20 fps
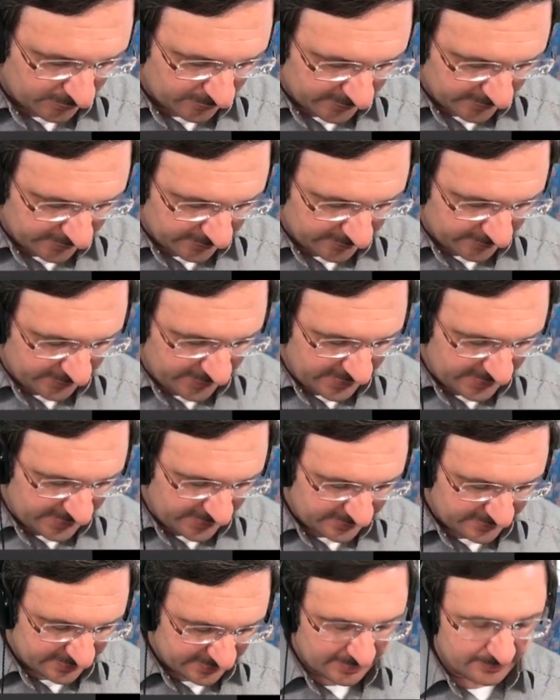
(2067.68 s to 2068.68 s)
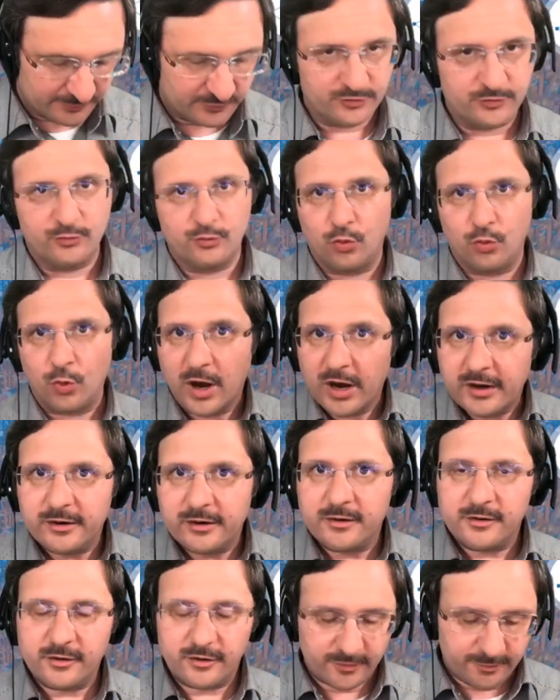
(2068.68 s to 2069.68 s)
3 times 1
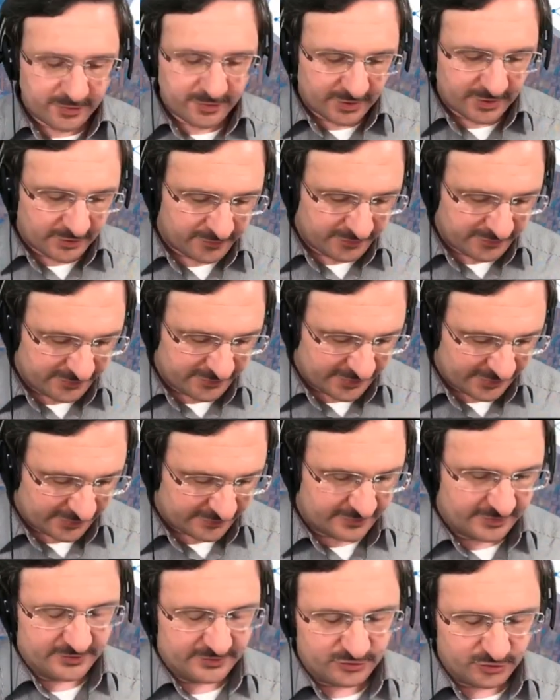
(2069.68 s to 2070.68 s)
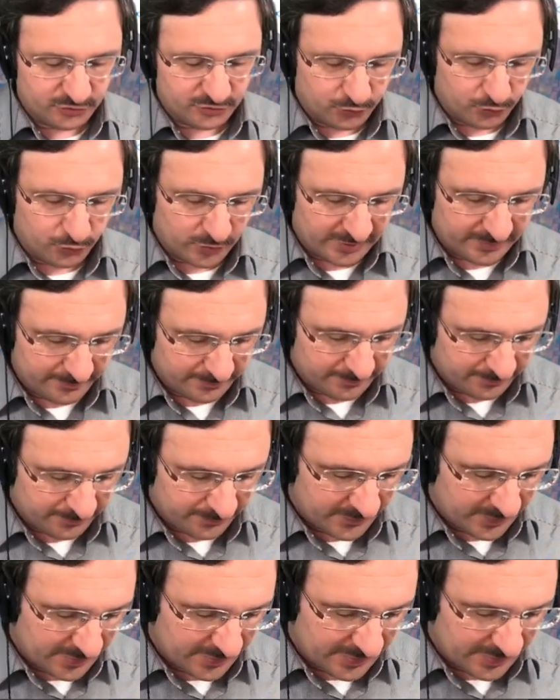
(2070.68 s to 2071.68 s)
to the power of 6, that's just 1,
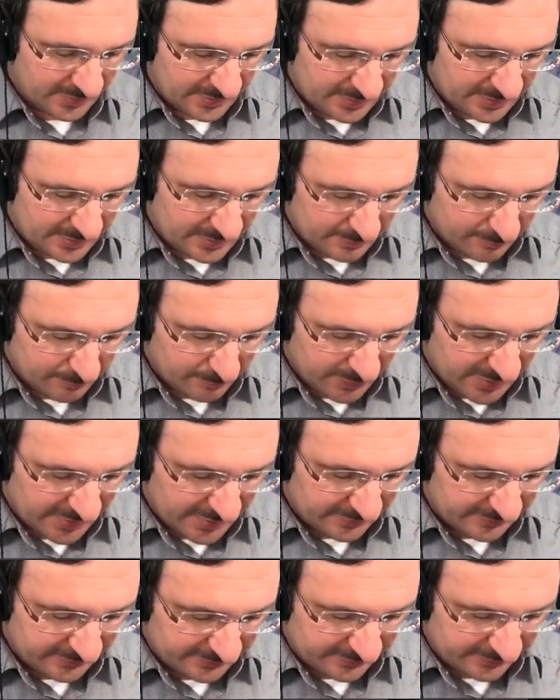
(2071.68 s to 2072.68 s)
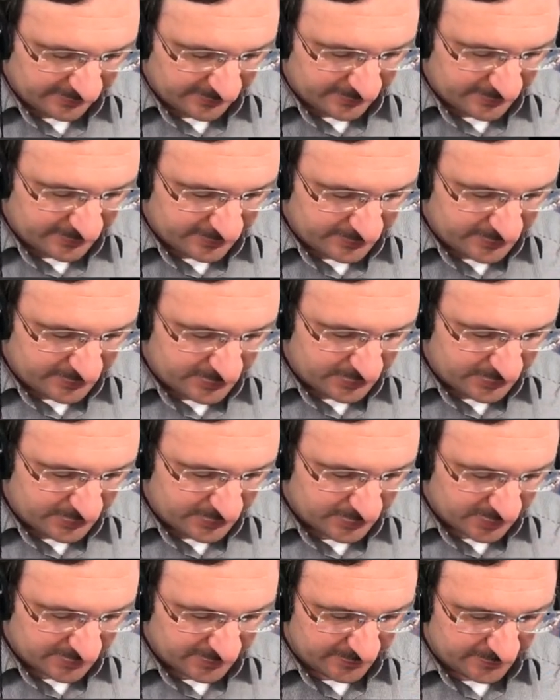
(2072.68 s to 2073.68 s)
minus 2
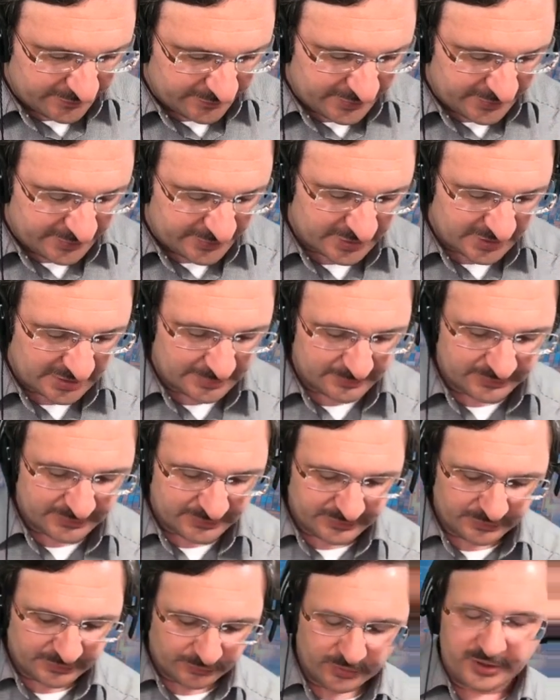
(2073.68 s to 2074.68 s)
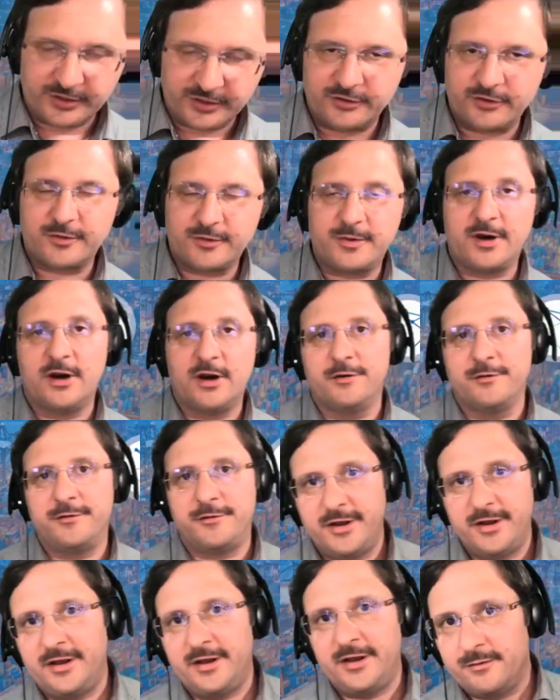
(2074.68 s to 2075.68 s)
over 3 times 1 to the power of
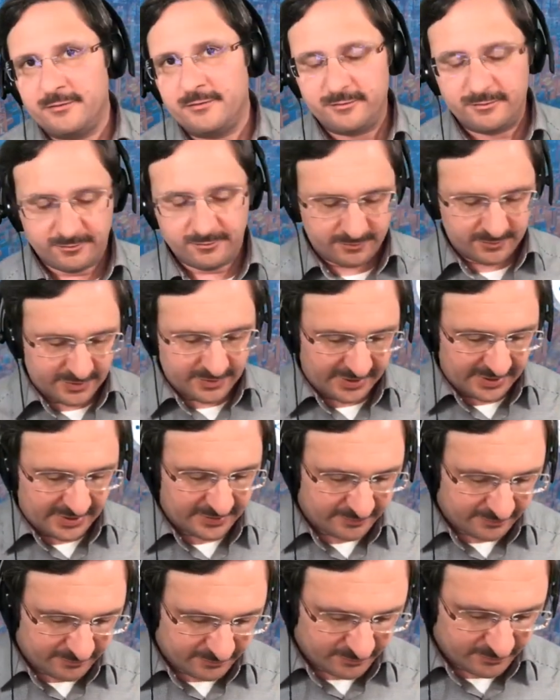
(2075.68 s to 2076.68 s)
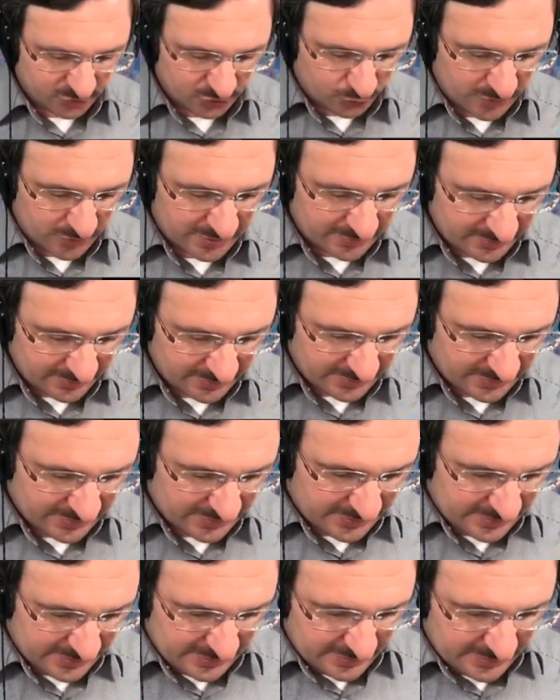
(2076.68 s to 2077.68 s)
3, again, just 1,
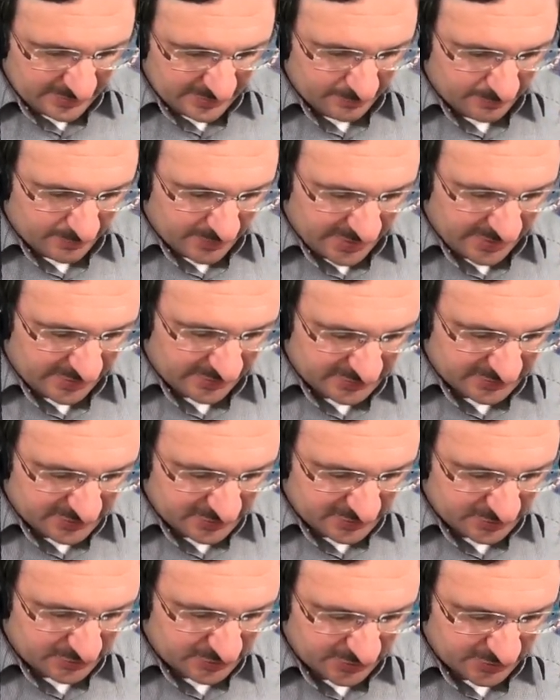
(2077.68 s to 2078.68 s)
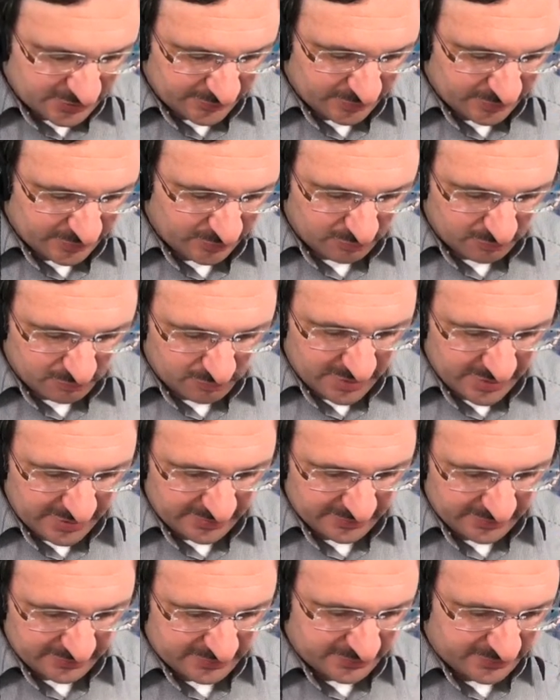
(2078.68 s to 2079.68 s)
minus 0
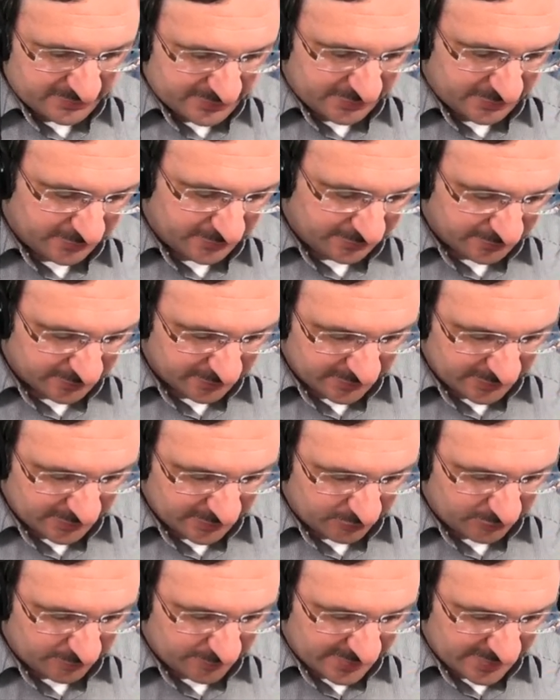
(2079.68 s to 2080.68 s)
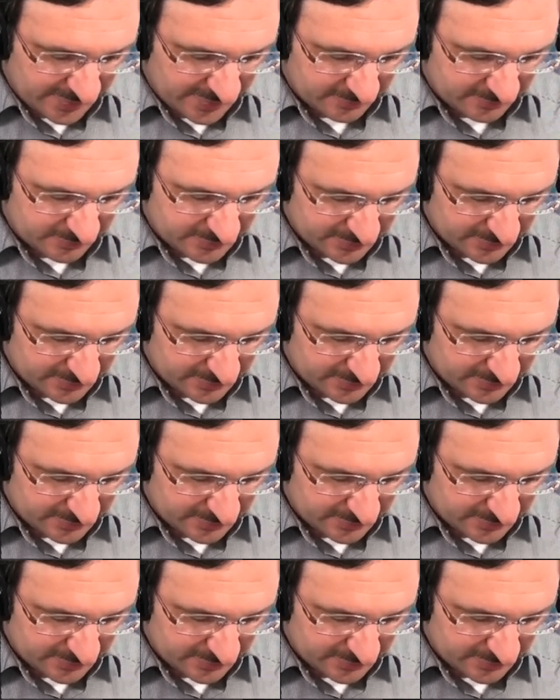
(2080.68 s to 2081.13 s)
for the lower bound.